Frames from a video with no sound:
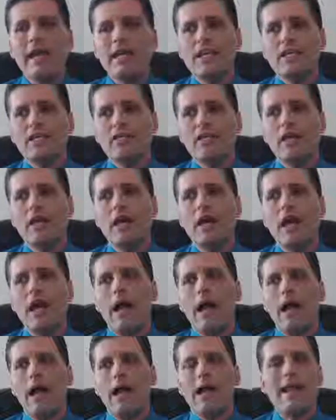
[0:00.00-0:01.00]
It is
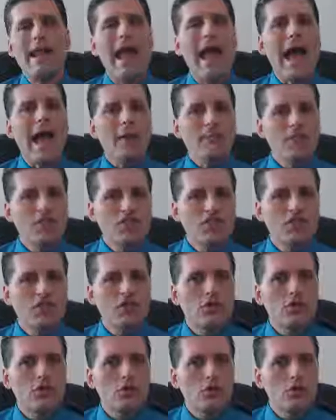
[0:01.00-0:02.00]
an
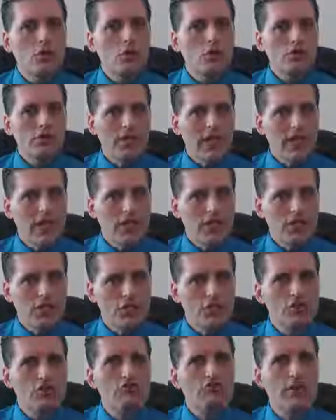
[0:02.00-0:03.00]
absolute
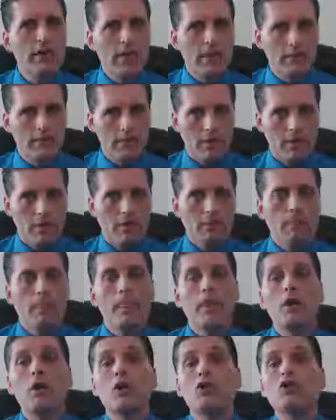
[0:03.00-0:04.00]
extreme.
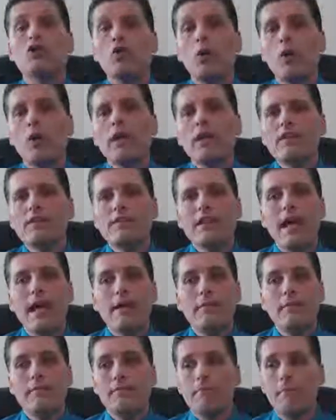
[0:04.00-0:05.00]
So what does
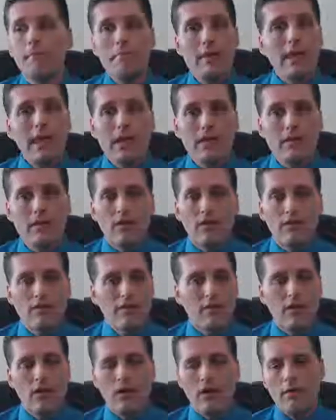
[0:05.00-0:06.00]
that mean
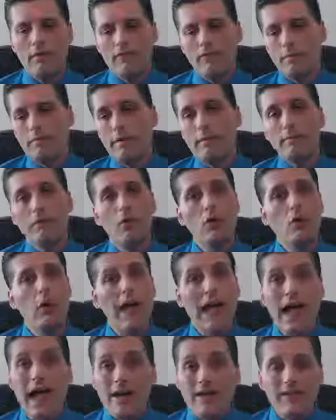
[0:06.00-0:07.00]
for people who
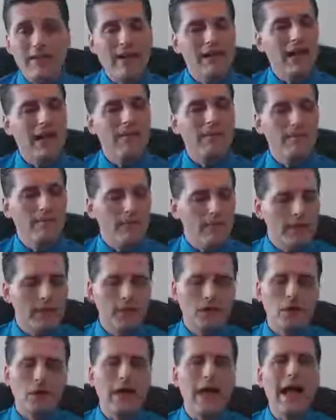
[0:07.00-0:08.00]
have,
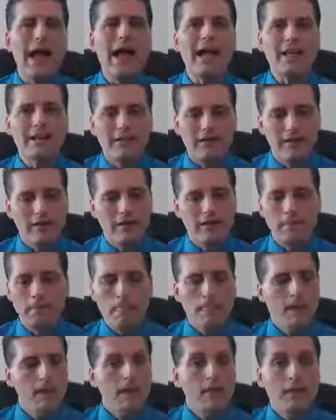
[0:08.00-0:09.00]

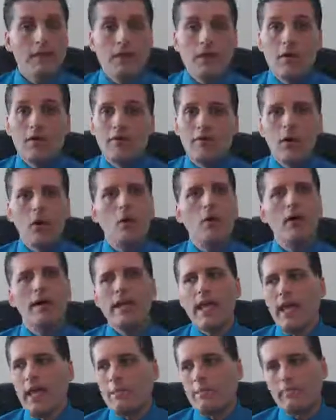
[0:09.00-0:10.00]

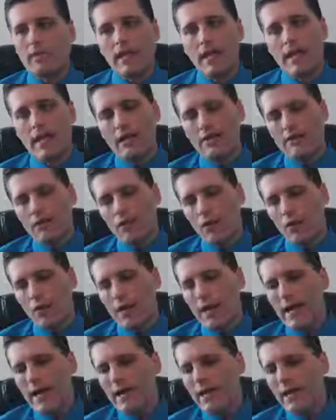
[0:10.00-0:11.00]
401k plans
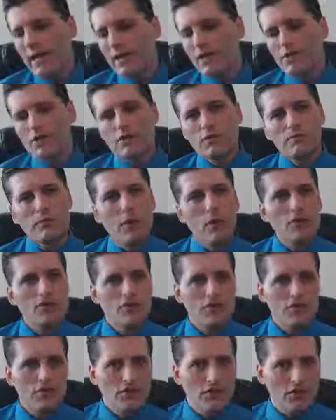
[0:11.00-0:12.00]
or any
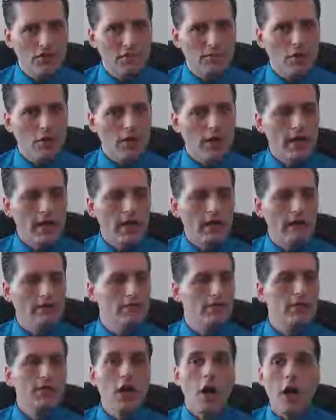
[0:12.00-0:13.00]
exposure to this
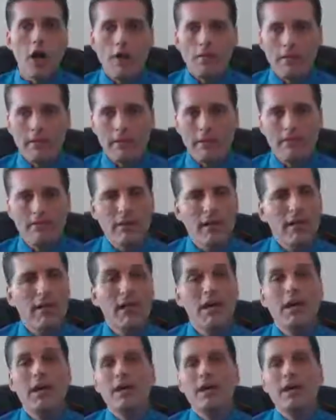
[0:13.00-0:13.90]
market, retirement plans?